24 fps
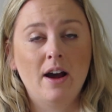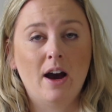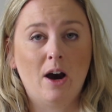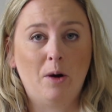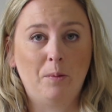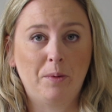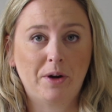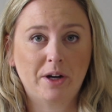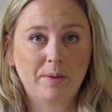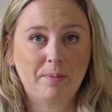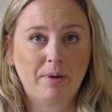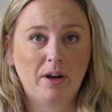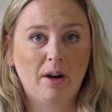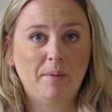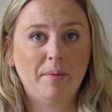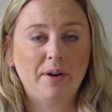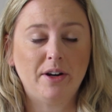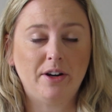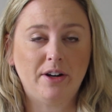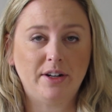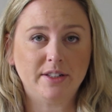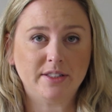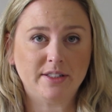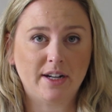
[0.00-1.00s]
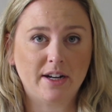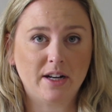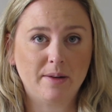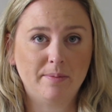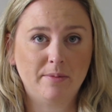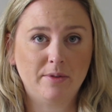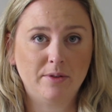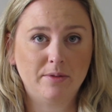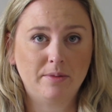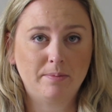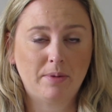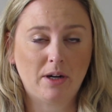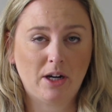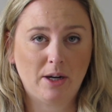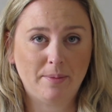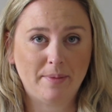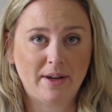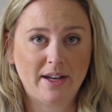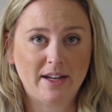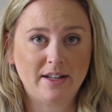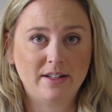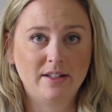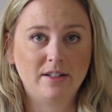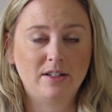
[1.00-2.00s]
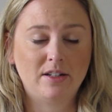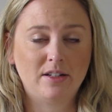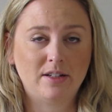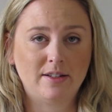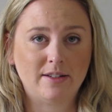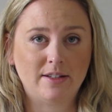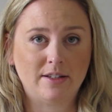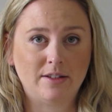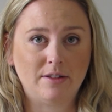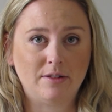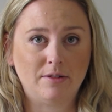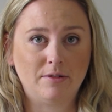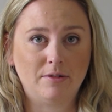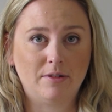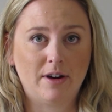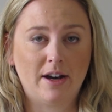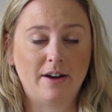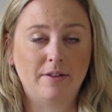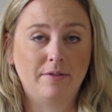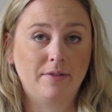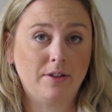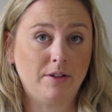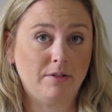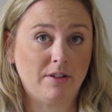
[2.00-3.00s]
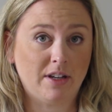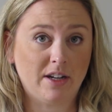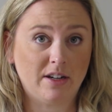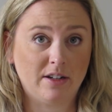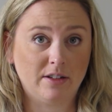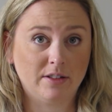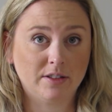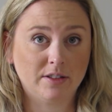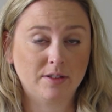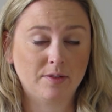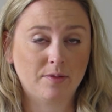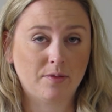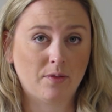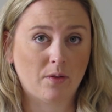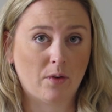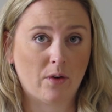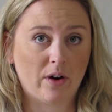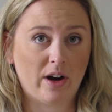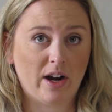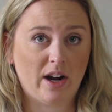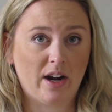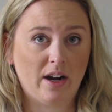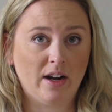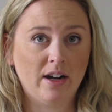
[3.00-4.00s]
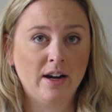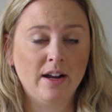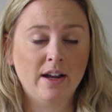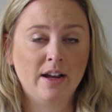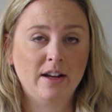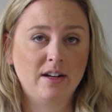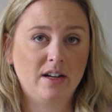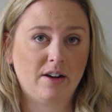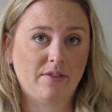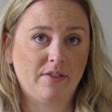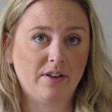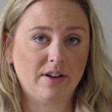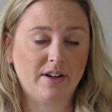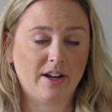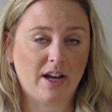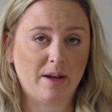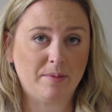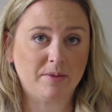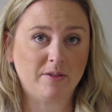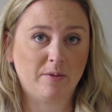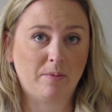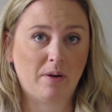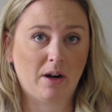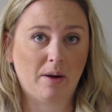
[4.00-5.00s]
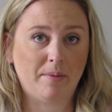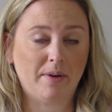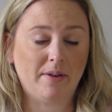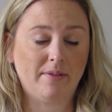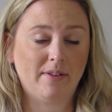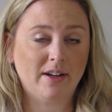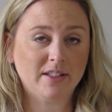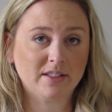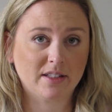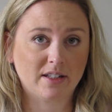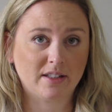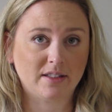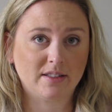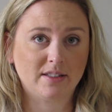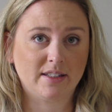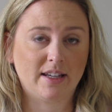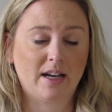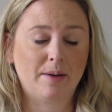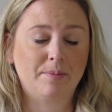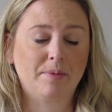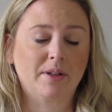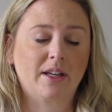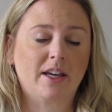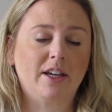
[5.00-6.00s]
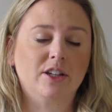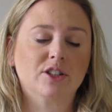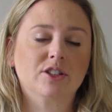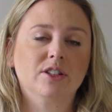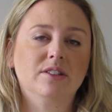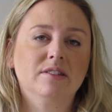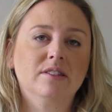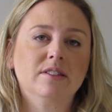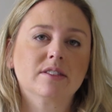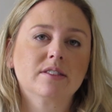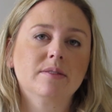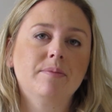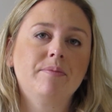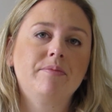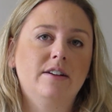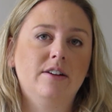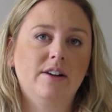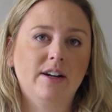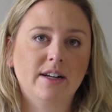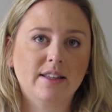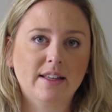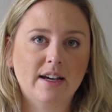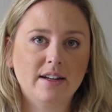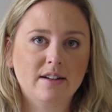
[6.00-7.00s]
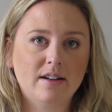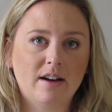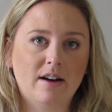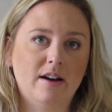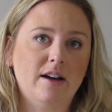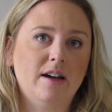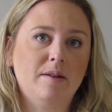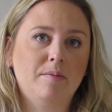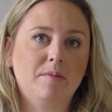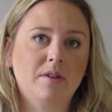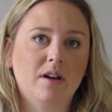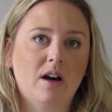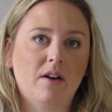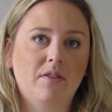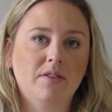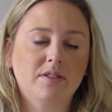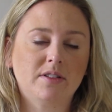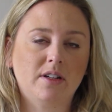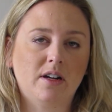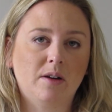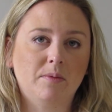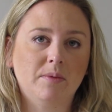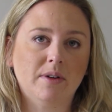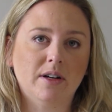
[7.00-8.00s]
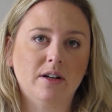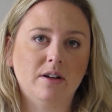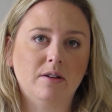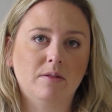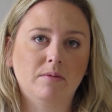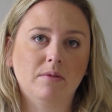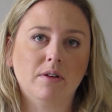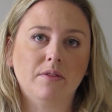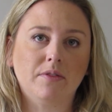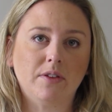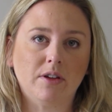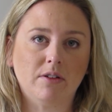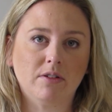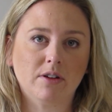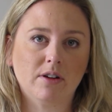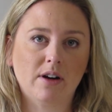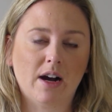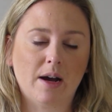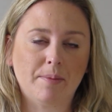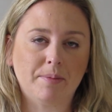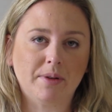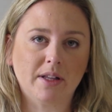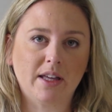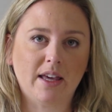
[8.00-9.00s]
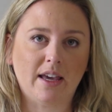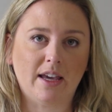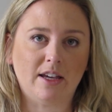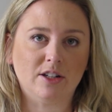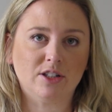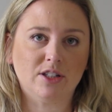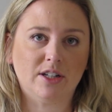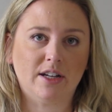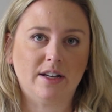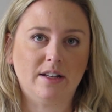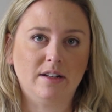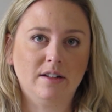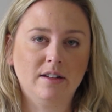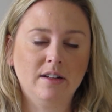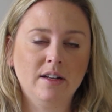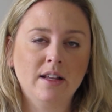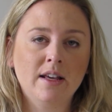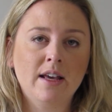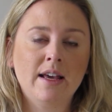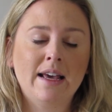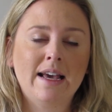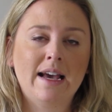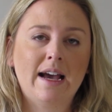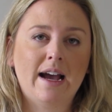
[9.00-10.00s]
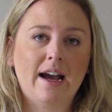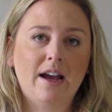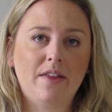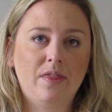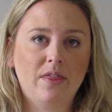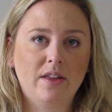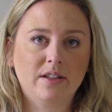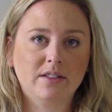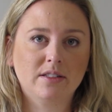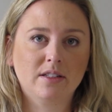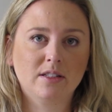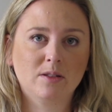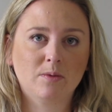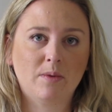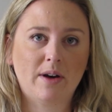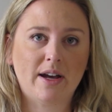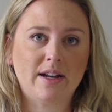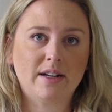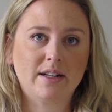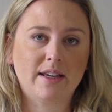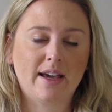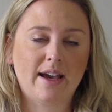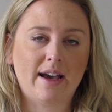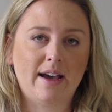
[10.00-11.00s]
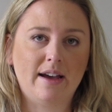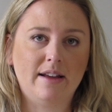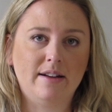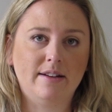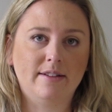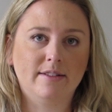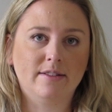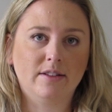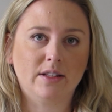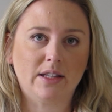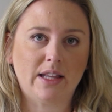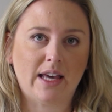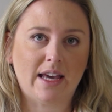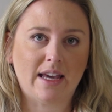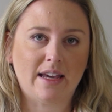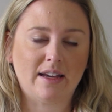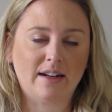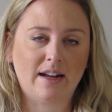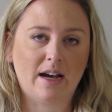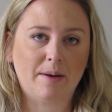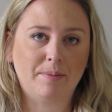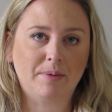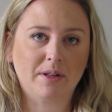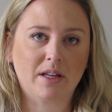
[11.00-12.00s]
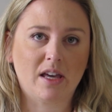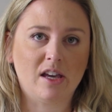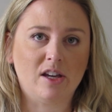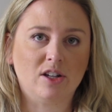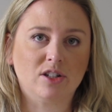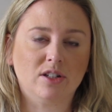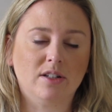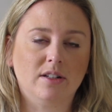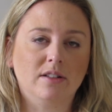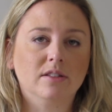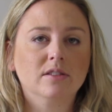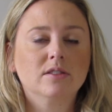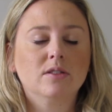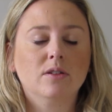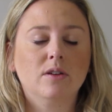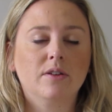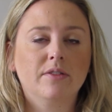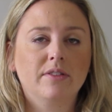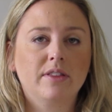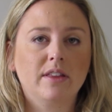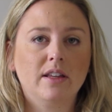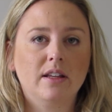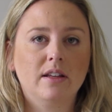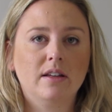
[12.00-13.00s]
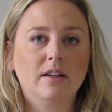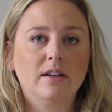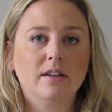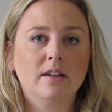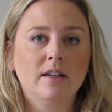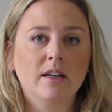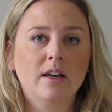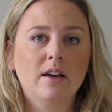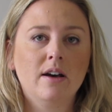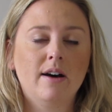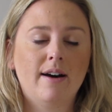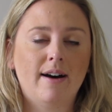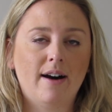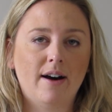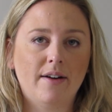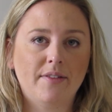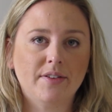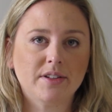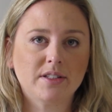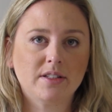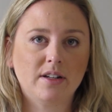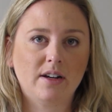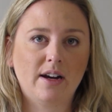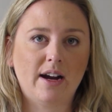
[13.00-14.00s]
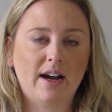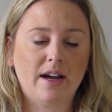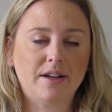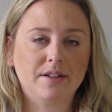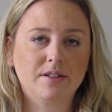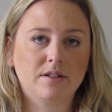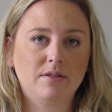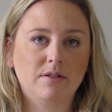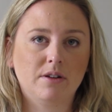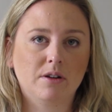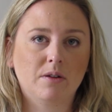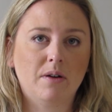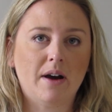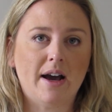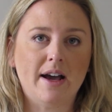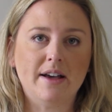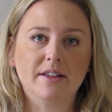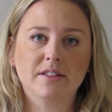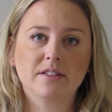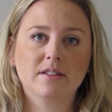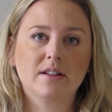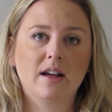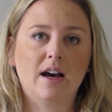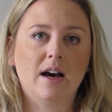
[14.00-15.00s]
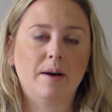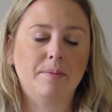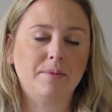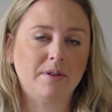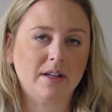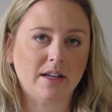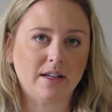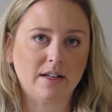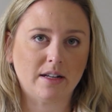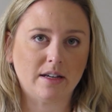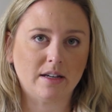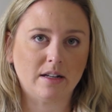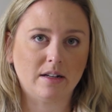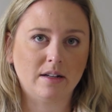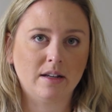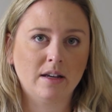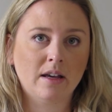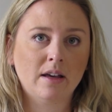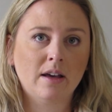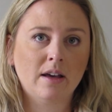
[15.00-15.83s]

a work permit or a study permit to a few years for different types of permanent residency applications. During that time, the officer will review your application, and this is what can delay an application. So if the officer has to request updated